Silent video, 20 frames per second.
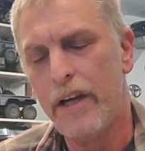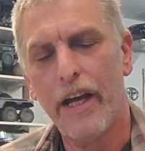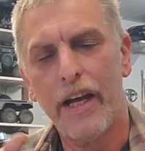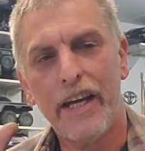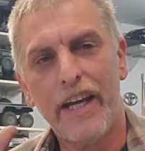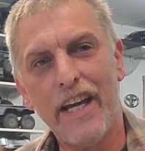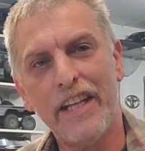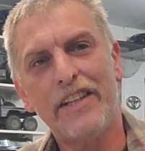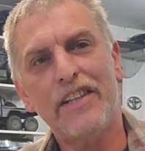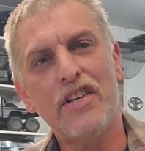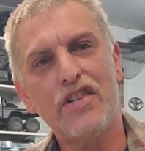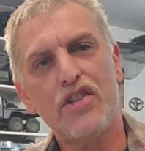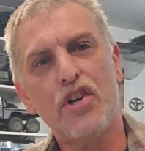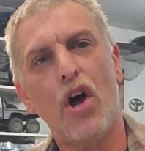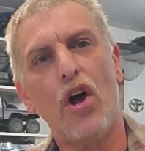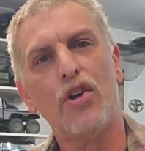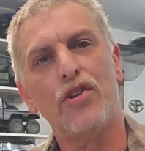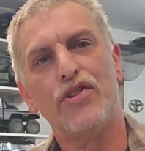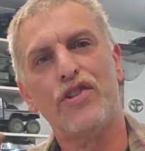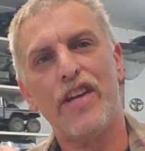get this
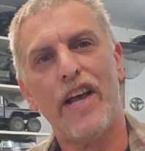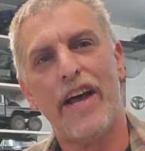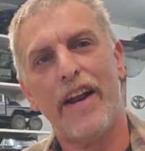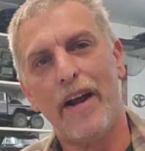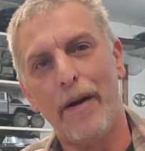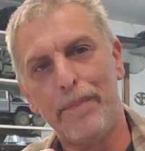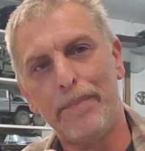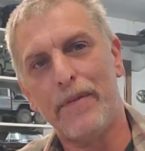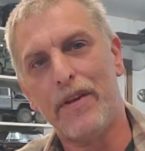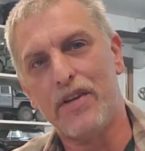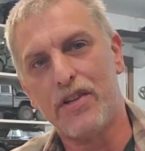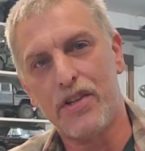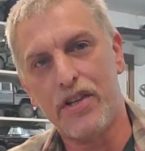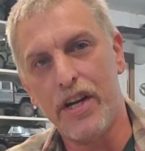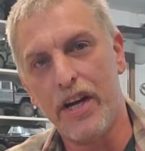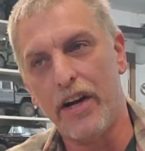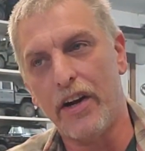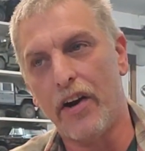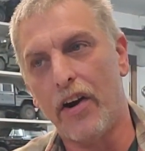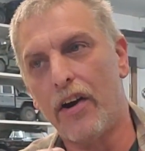all set up this
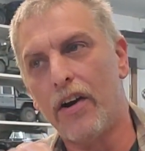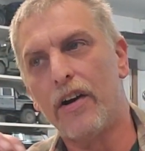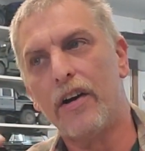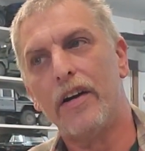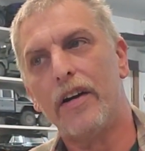year